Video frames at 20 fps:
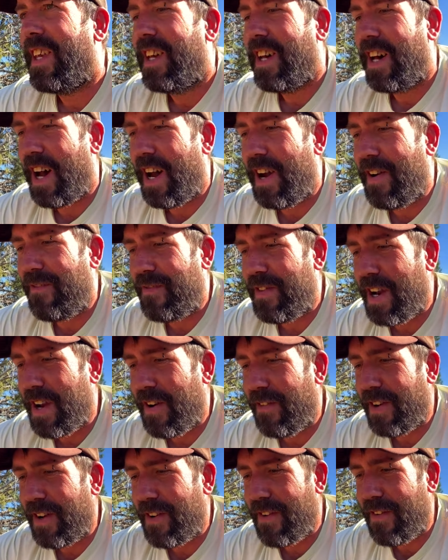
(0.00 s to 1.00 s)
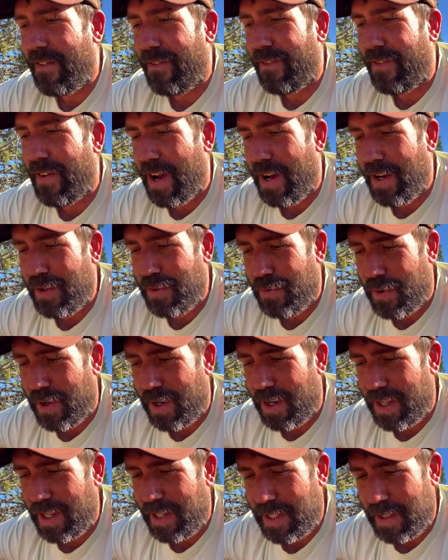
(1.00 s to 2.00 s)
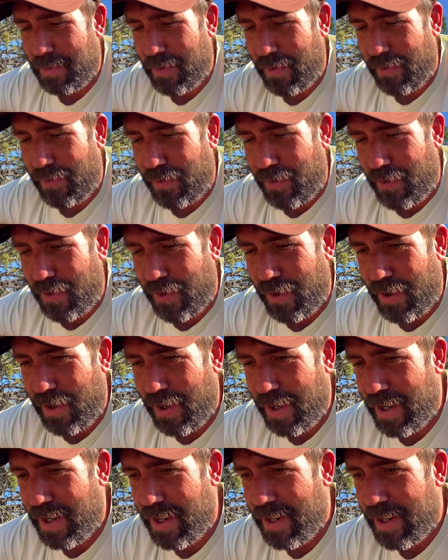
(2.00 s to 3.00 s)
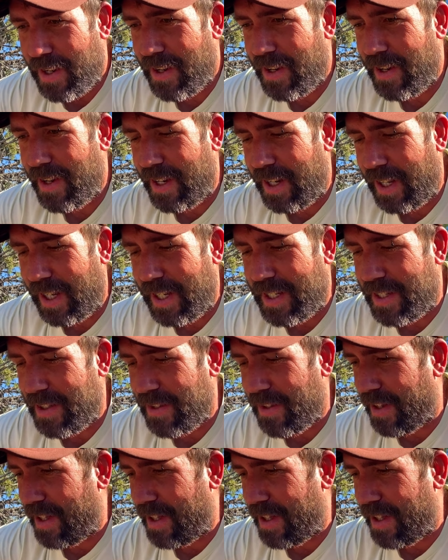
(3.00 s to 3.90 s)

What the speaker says: I've never found one of these before, at least not